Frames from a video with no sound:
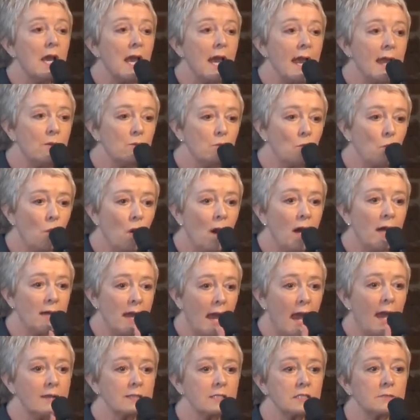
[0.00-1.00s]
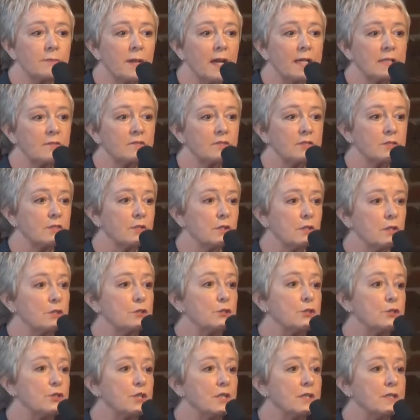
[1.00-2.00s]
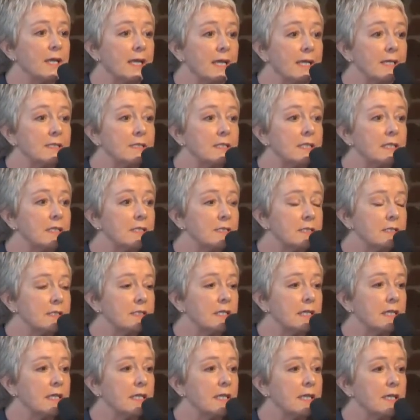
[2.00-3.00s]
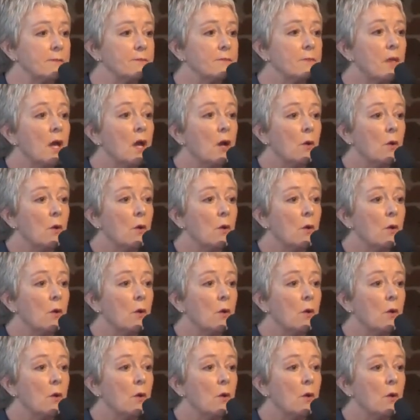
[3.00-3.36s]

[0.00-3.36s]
And one aspect of the solution in Tennessee